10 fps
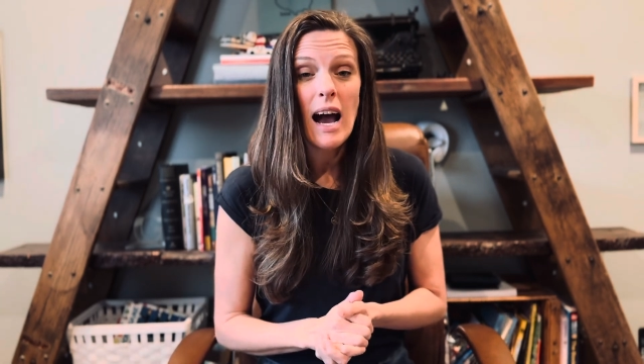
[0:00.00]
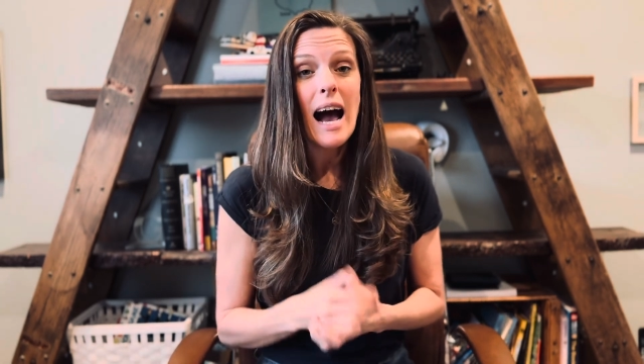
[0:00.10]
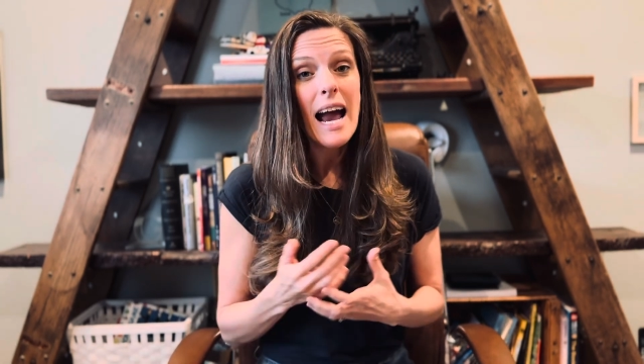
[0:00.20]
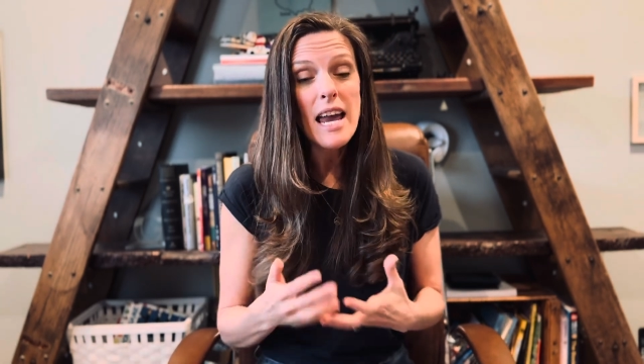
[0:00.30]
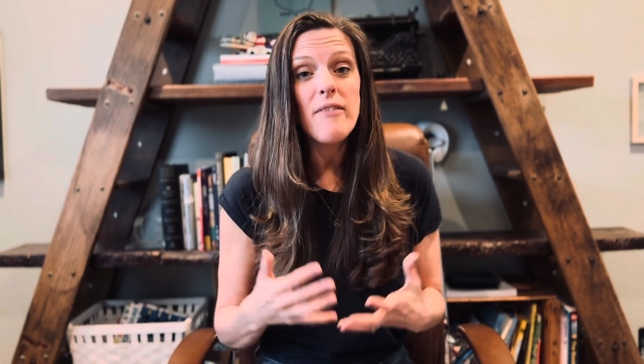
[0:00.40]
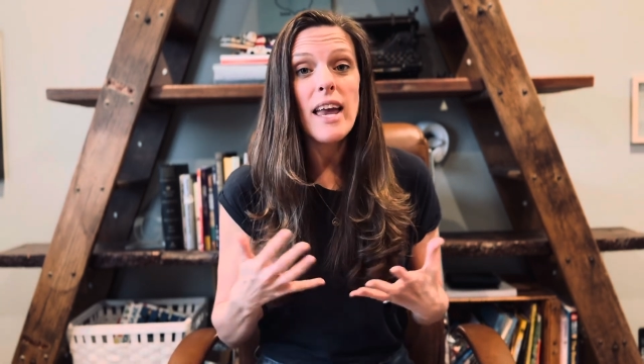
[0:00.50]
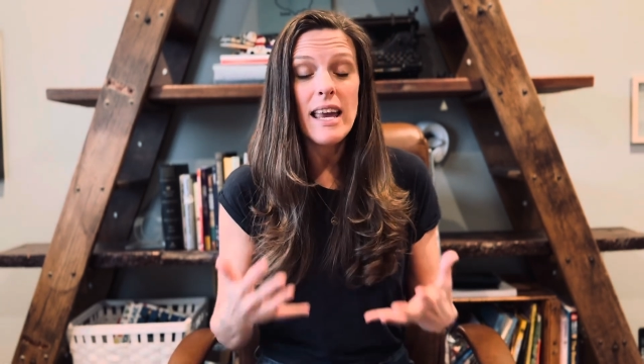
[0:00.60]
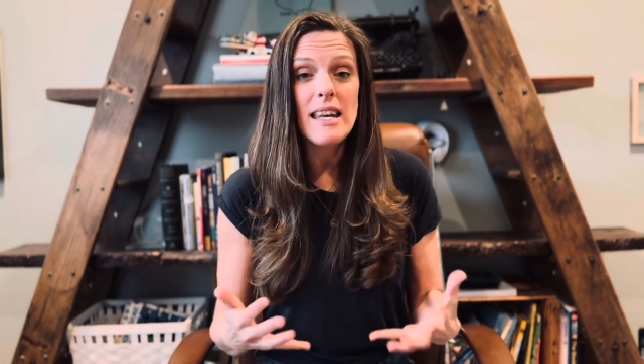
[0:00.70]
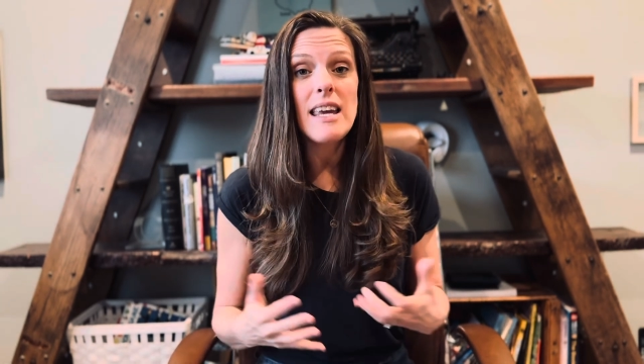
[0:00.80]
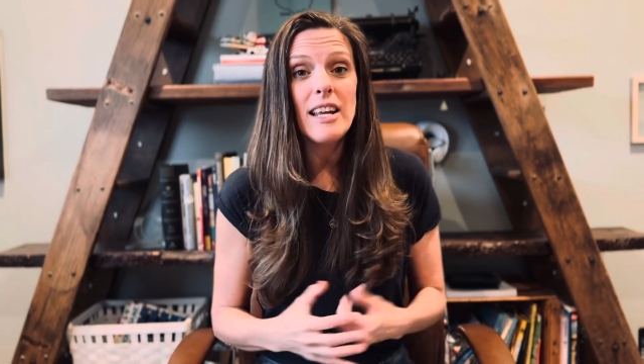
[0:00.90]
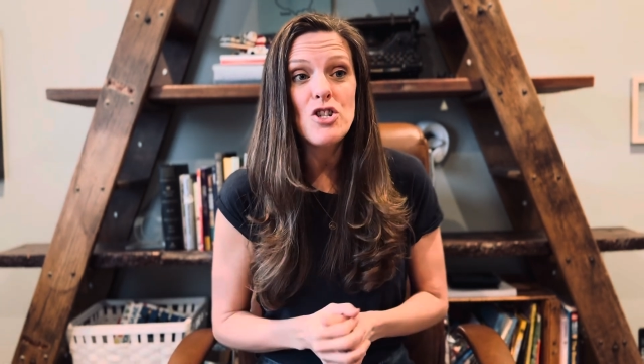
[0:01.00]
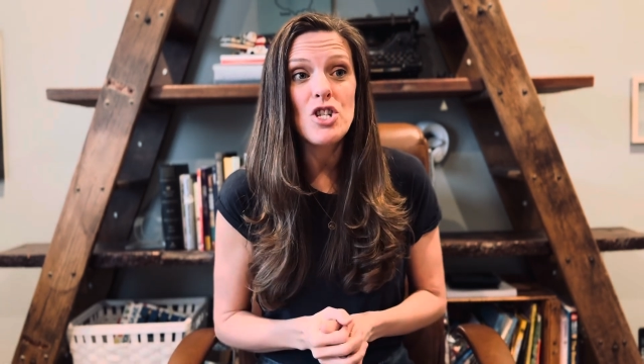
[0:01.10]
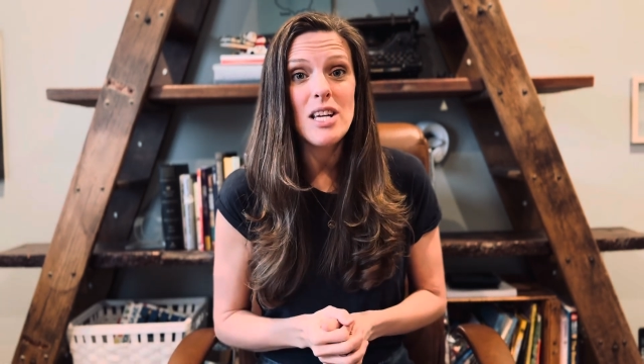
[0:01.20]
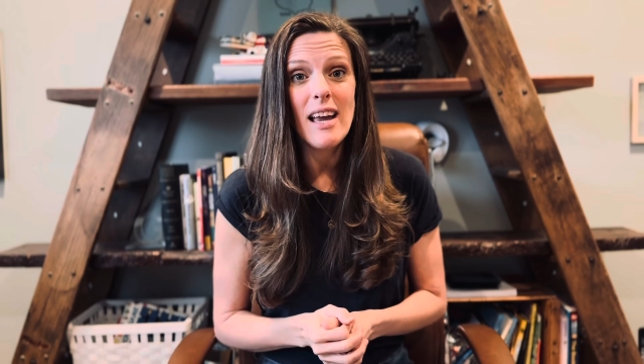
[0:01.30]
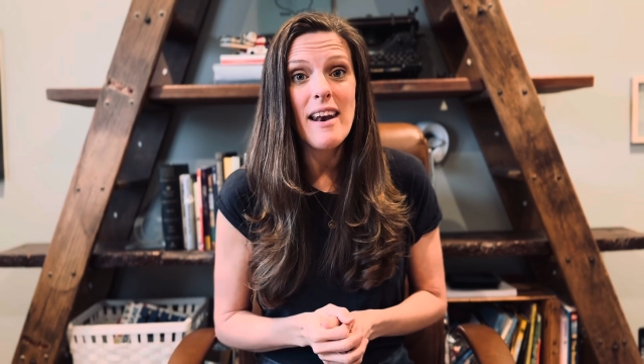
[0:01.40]
I have
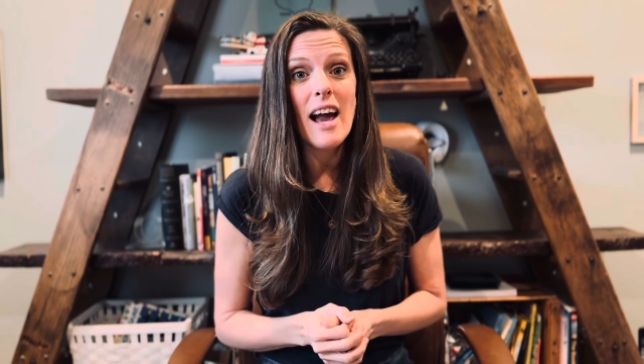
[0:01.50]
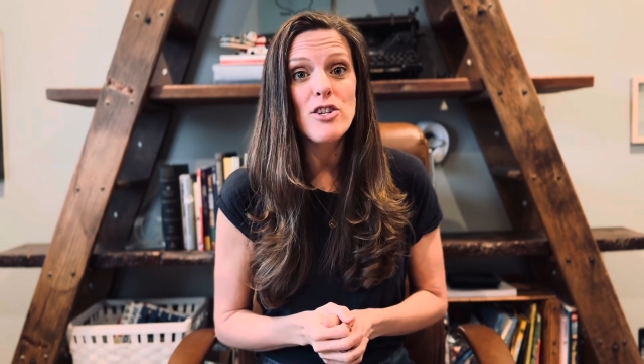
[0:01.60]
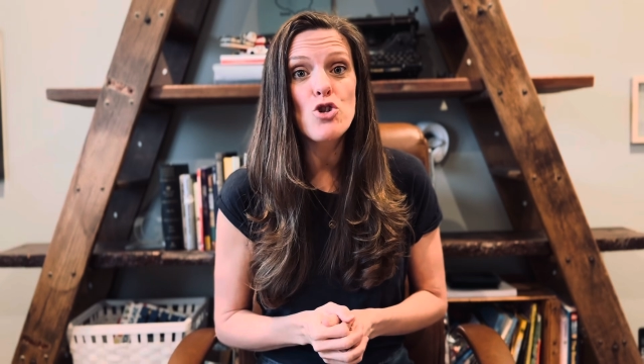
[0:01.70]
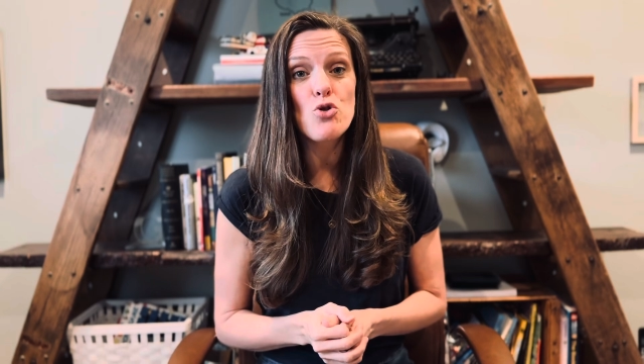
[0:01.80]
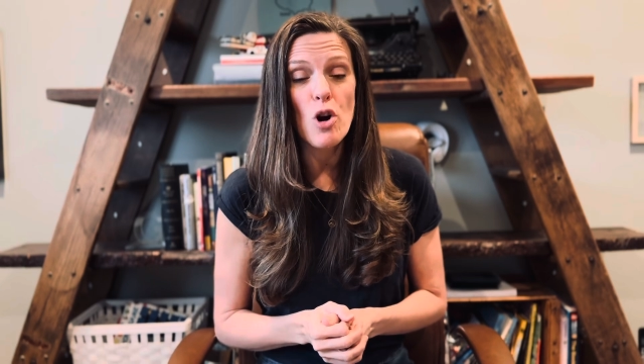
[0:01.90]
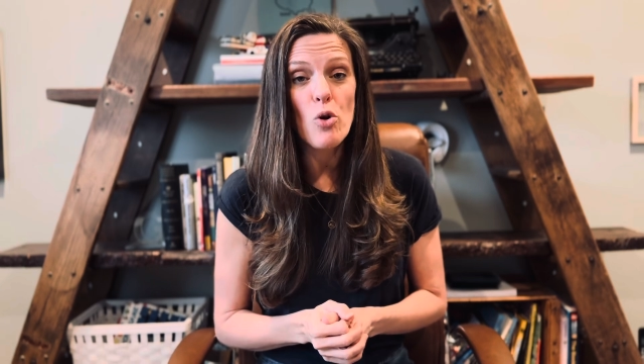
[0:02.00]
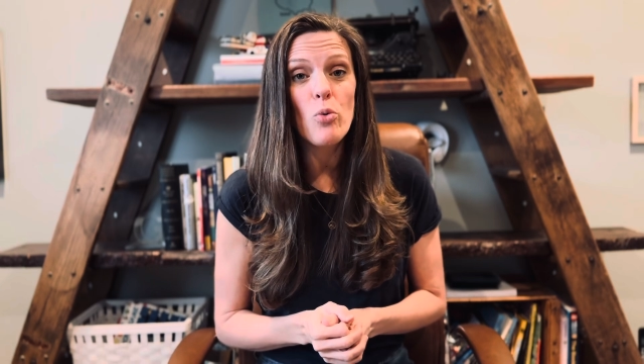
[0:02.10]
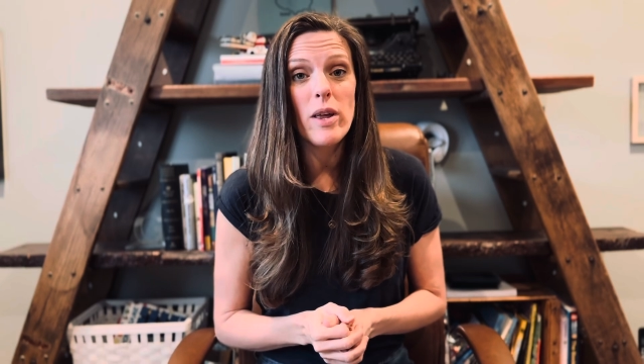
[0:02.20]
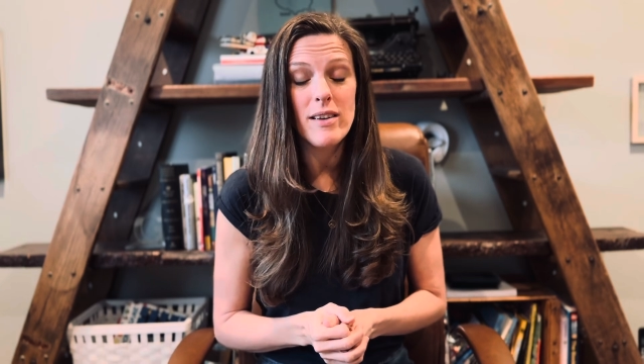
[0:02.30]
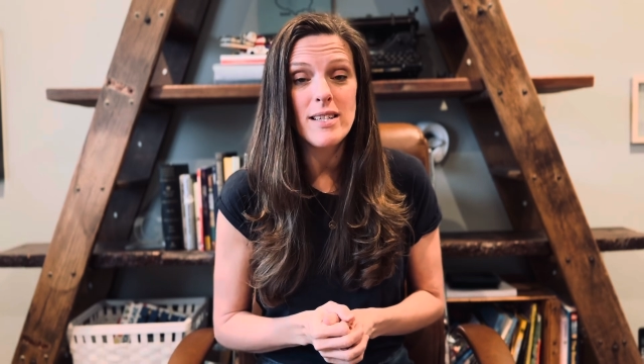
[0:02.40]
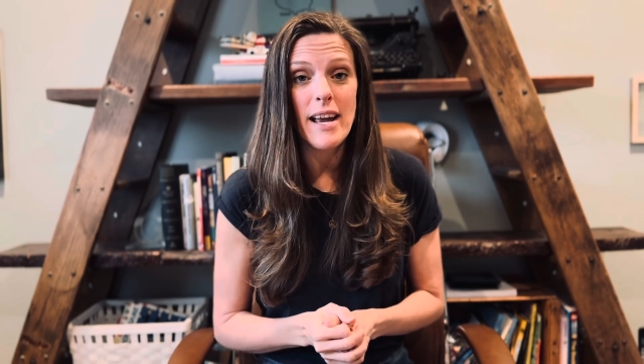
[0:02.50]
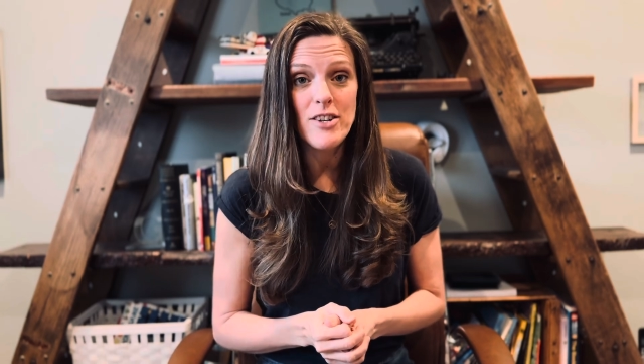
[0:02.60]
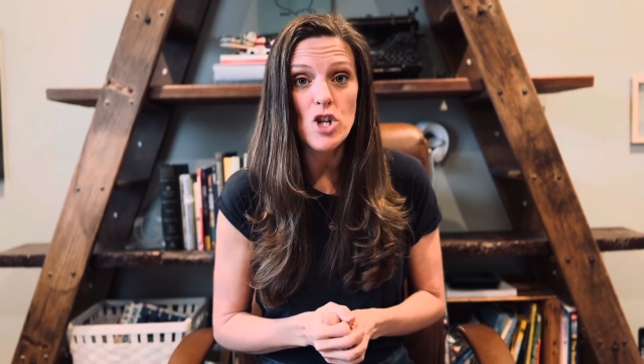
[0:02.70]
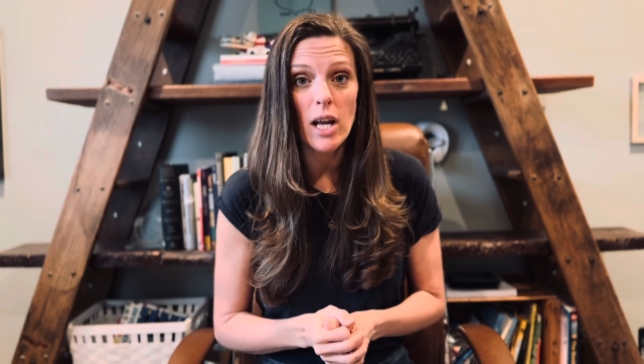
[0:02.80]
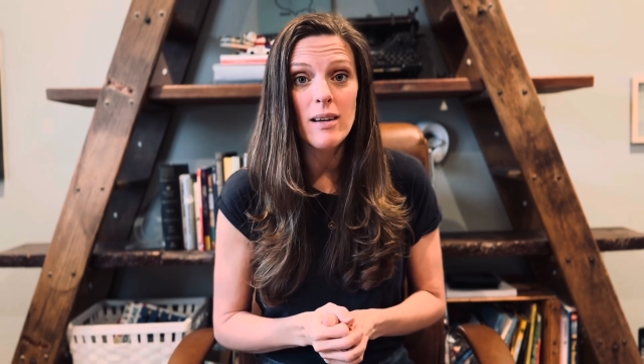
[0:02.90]
ADHD and I struggle with
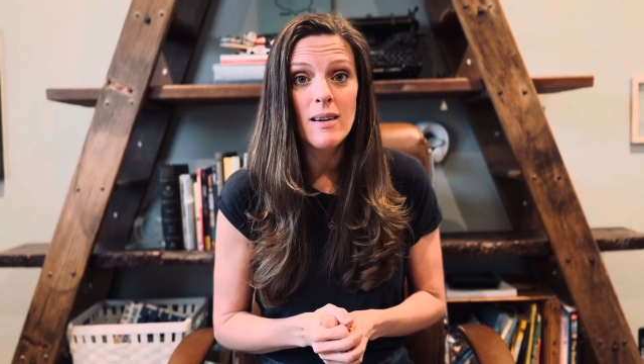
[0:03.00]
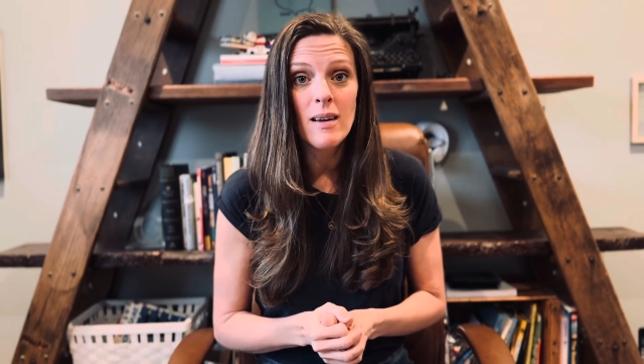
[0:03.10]
attention.